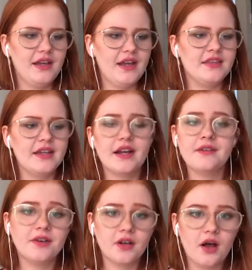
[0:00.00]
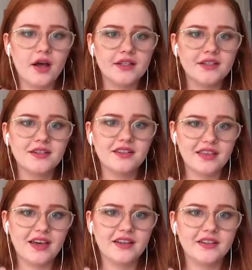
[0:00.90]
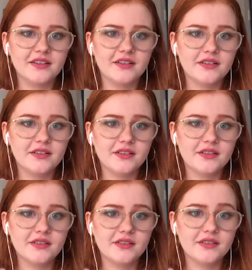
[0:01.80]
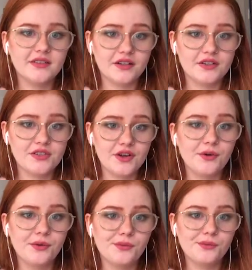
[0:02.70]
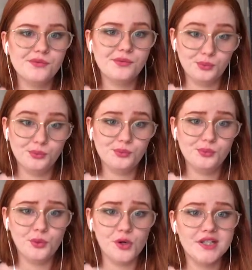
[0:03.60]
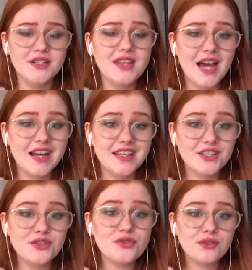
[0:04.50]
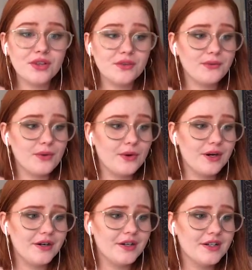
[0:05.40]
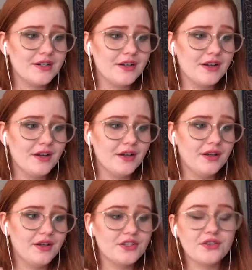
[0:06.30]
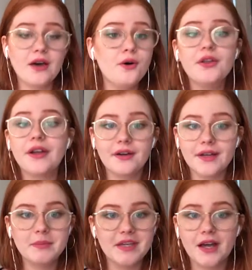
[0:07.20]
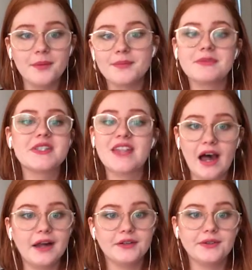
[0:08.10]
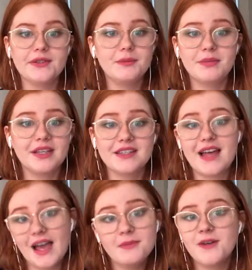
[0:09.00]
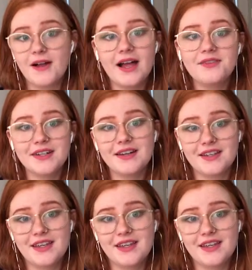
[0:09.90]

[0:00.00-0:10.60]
and then I forgot that there's no wood that I can use for the floor. So that whole area becomes tiled because I'm not having